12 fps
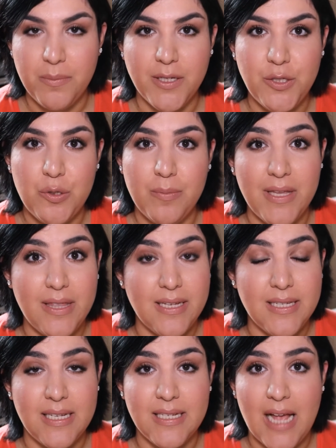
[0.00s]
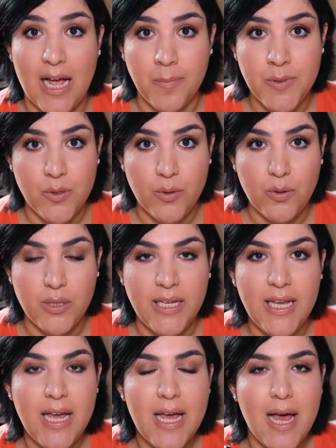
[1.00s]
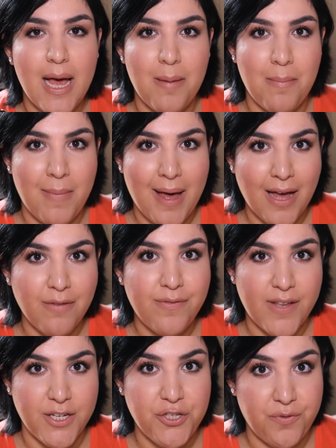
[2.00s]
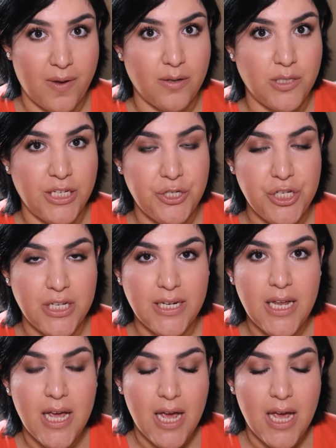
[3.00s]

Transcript: but to me, this is absolutely a matte finish foundation.